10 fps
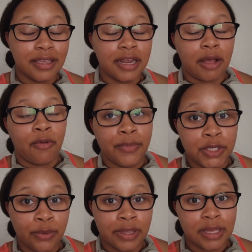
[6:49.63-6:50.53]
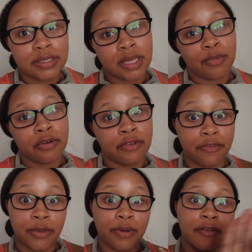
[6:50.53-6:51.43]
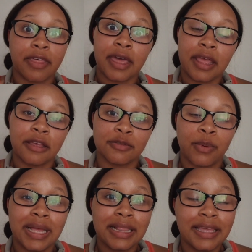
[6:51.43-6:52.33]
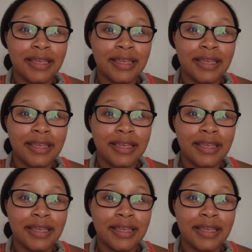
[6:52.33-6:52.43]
and I will be doing a separate review of that as well.